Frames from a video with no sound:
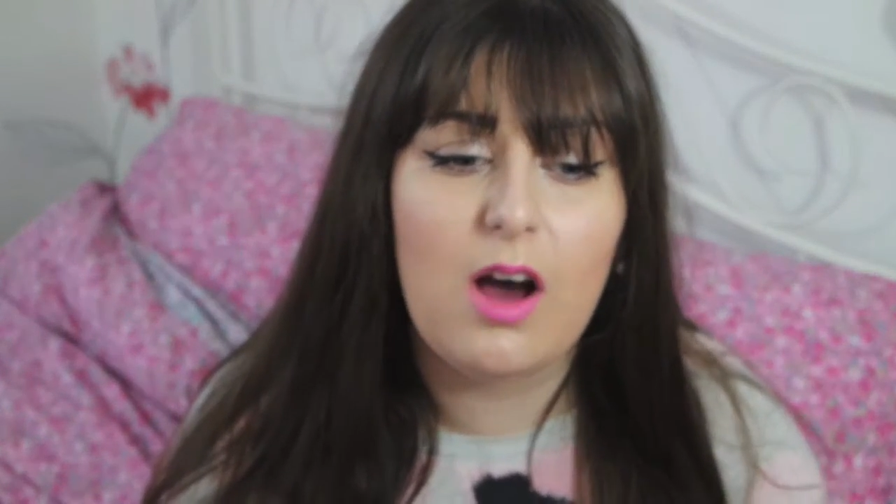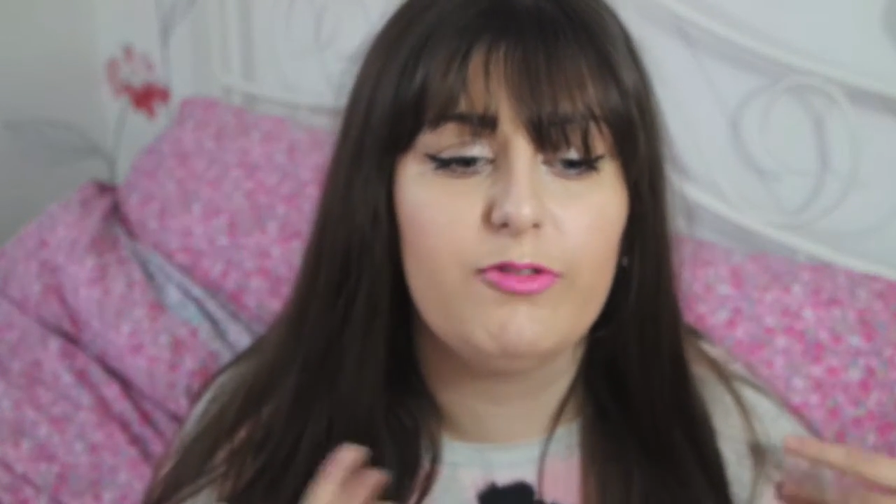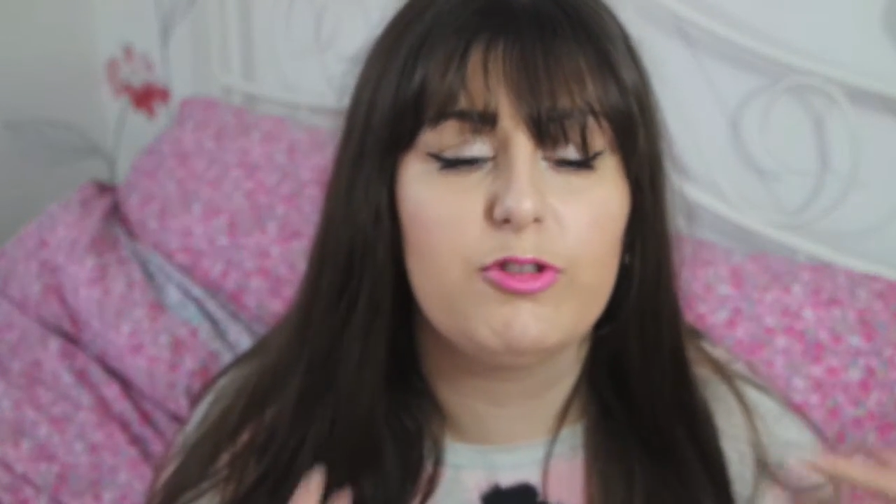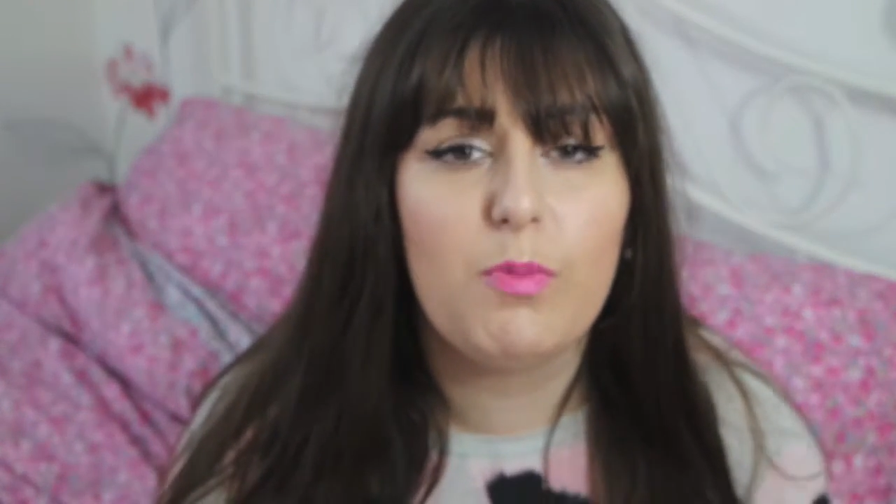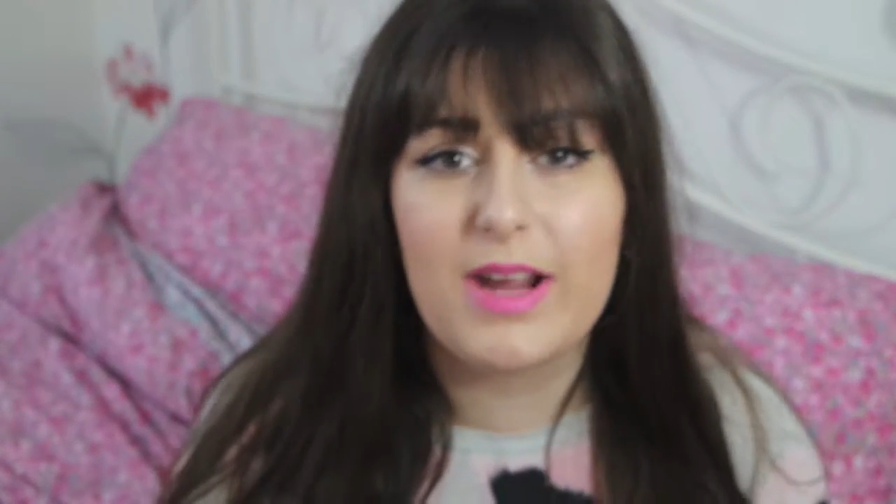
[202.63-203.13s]

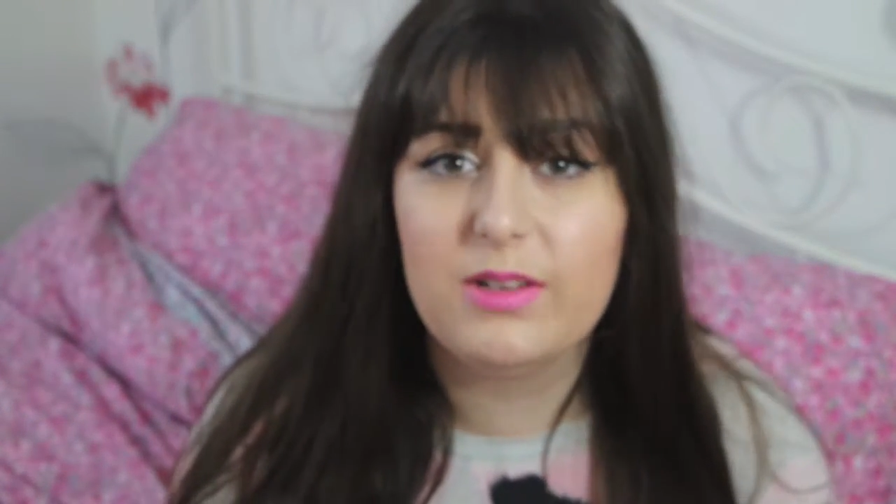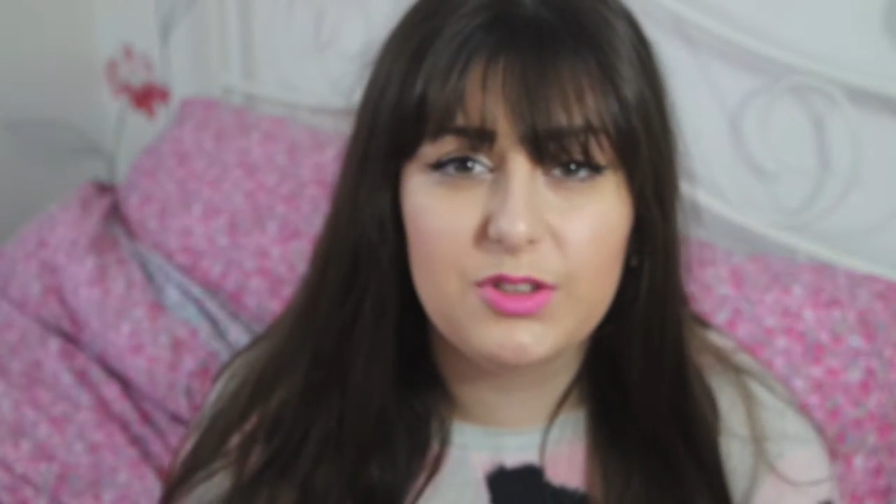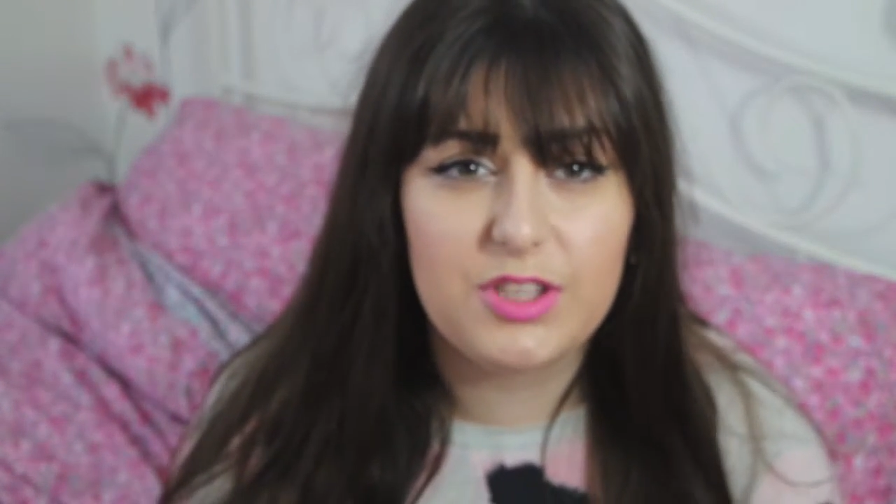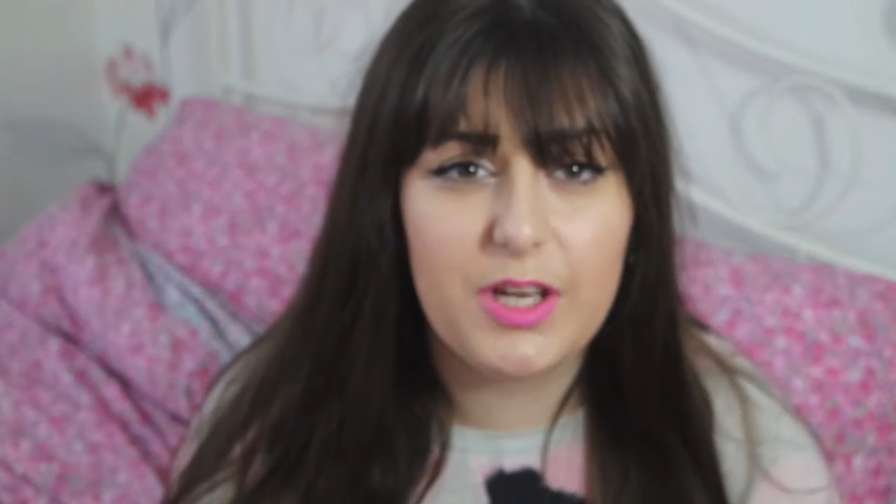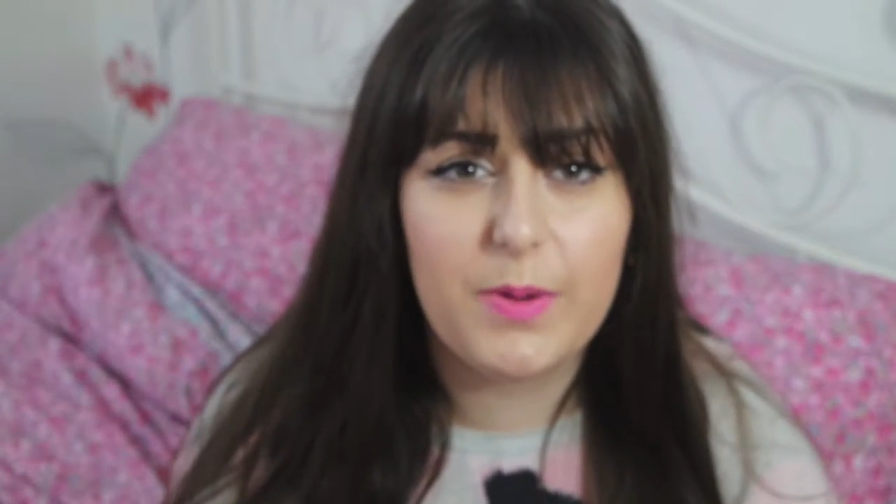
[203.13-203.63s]
after a week
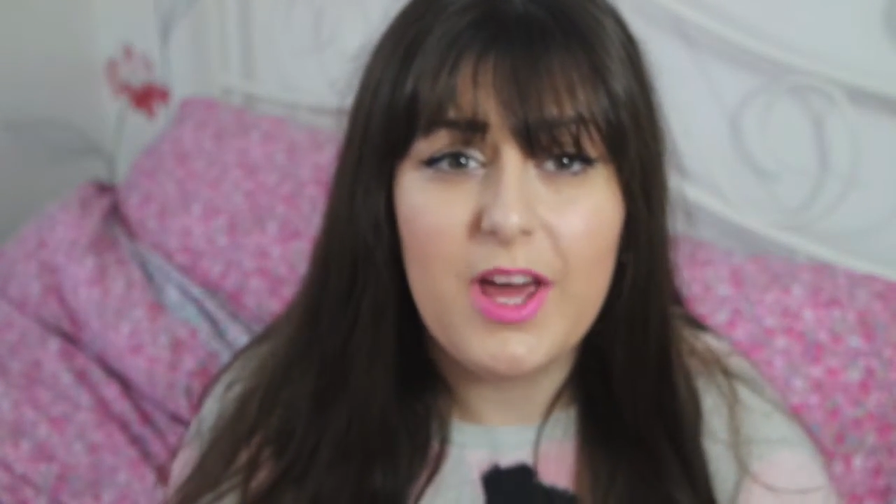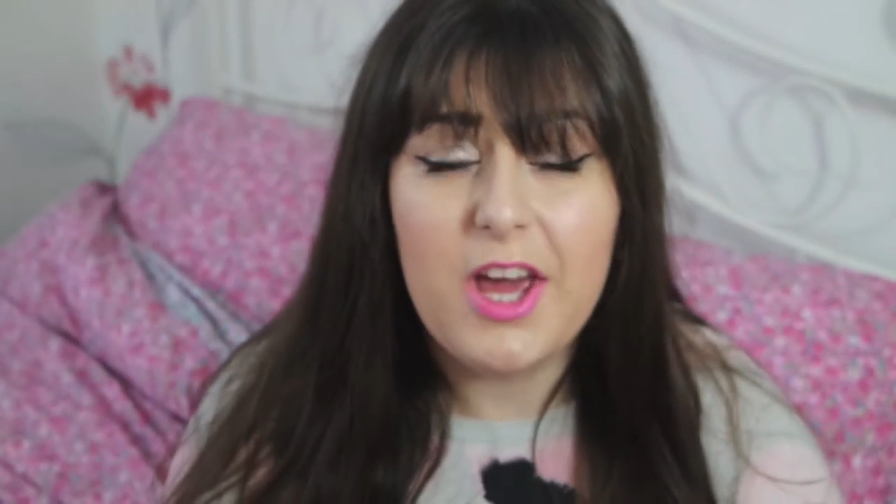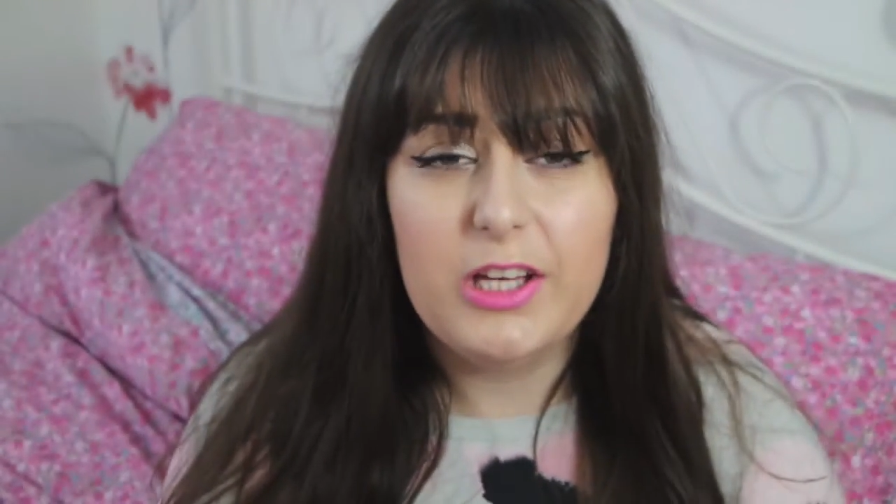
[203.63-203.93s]
or two,